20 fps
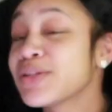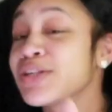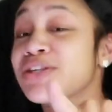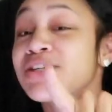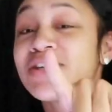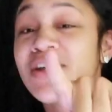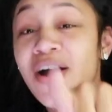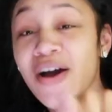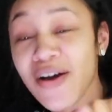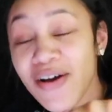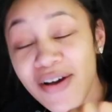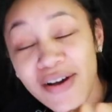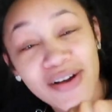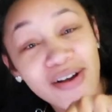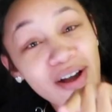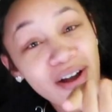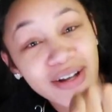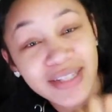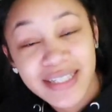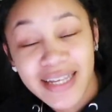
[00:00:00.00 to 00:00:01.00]

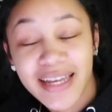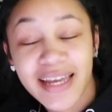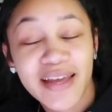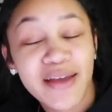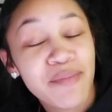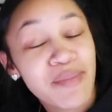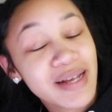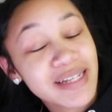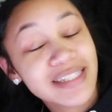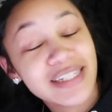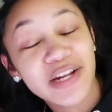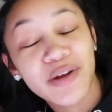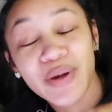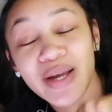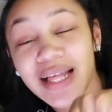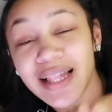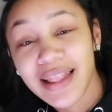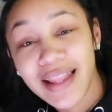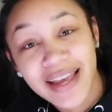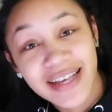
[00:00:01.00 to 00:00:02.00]
y'all are taking
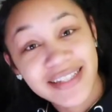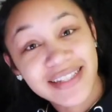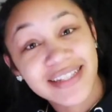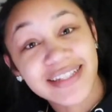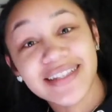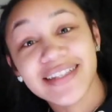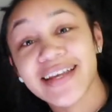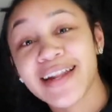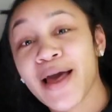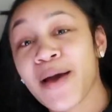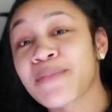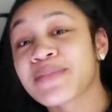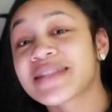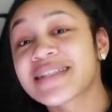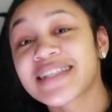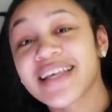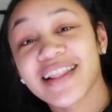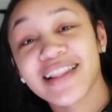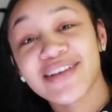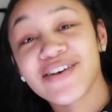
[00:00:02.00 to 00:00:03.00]
imaginary classes, and I'm
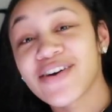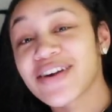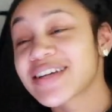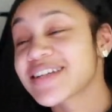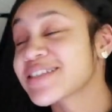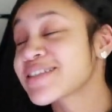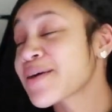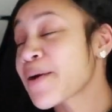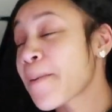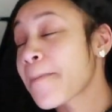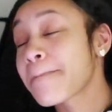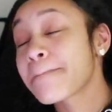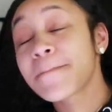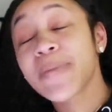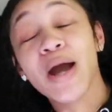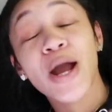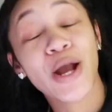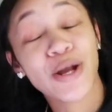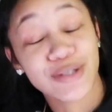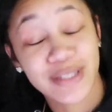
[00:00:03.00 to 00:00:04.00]
telling y'all this
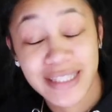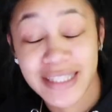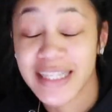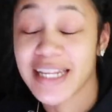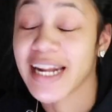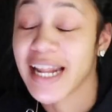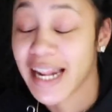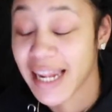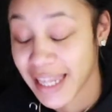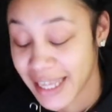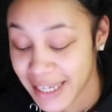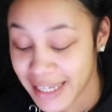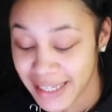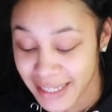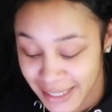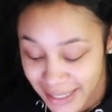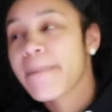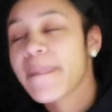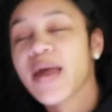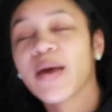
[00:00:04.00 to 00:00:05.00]

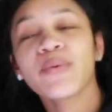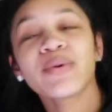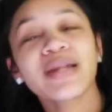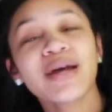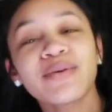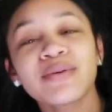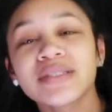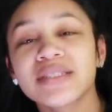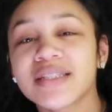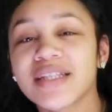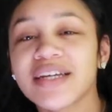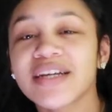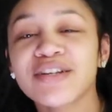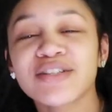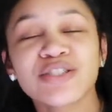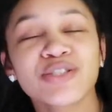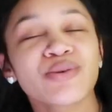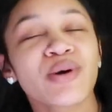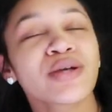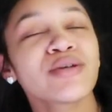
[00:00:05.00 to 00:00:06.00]
personally. And when I was
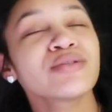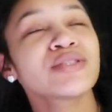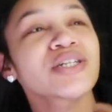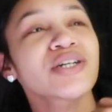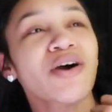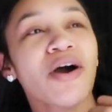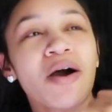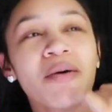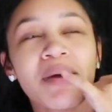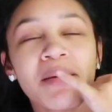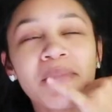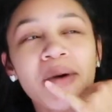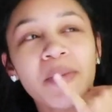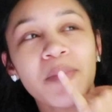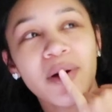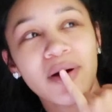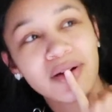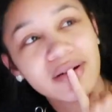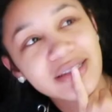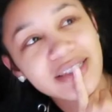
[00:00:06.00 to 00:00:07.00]
there too, I used to call my
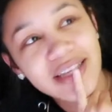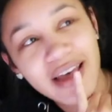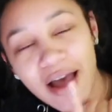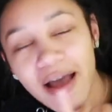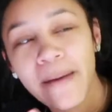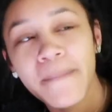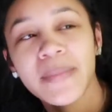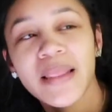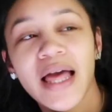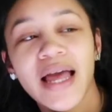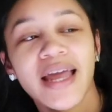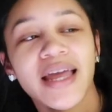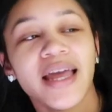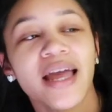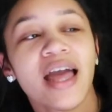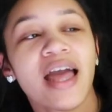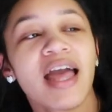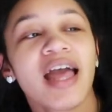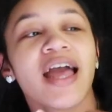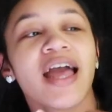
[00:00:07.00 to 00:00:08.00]
mom all the time, like,